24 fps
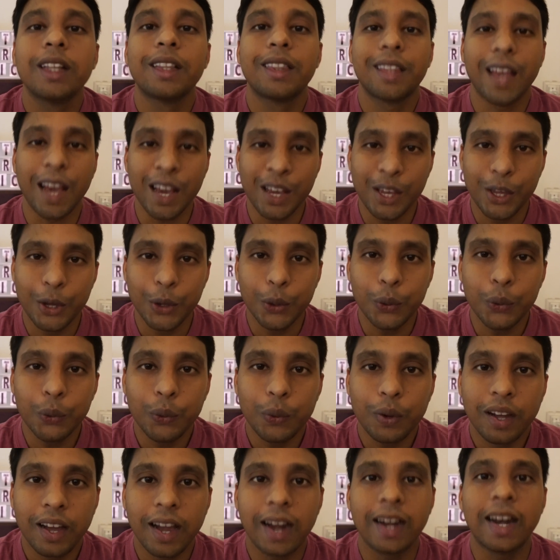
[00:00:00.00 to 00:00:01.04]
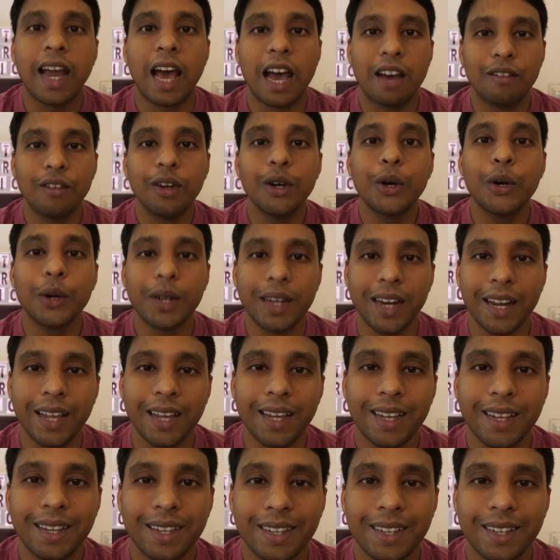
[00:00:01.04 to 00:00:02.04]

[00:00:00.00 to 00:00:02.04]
Thank you and have a good day.